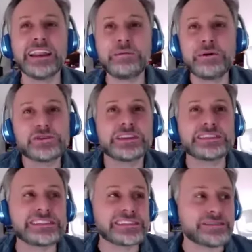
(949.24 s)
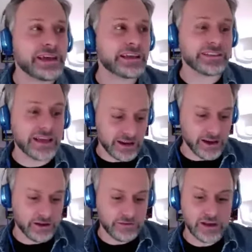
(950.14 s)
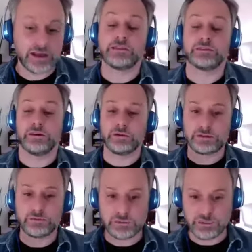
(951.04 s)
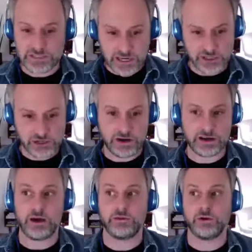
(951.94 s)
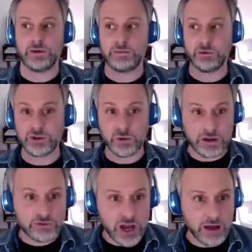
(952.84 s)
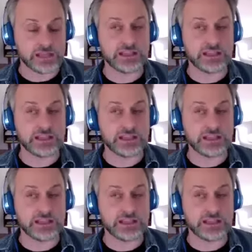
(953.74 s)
I'm also, this isn't to make light of, there is a recession right now. There are people who don't have jobs.